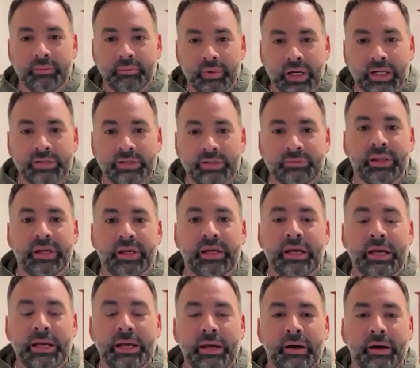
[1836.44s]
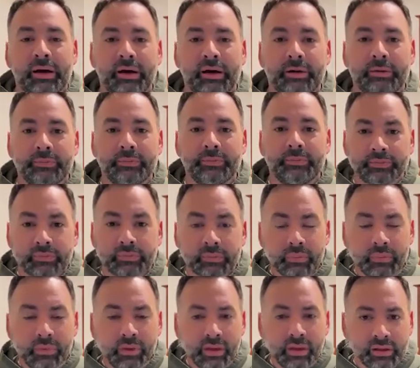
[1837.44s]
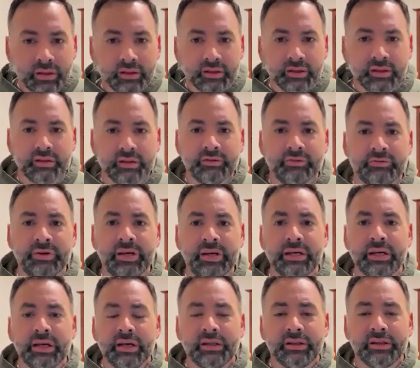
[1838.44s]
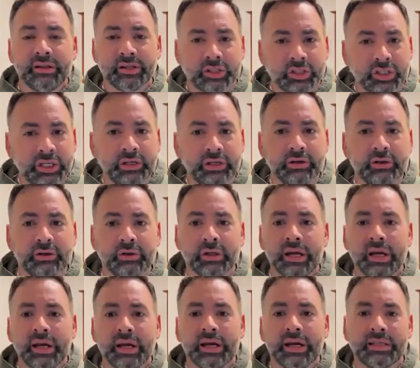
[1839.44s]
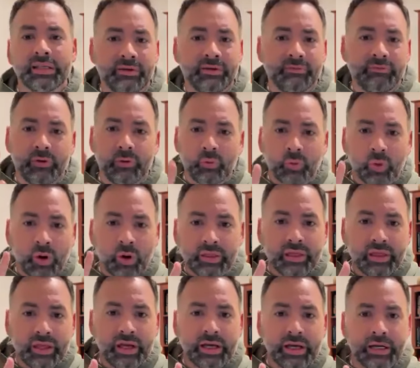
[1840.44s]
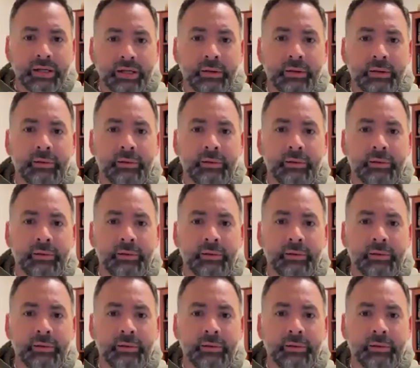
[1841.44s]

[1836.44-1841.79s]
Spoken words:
breastplate, the feet, the shield, except for one thing.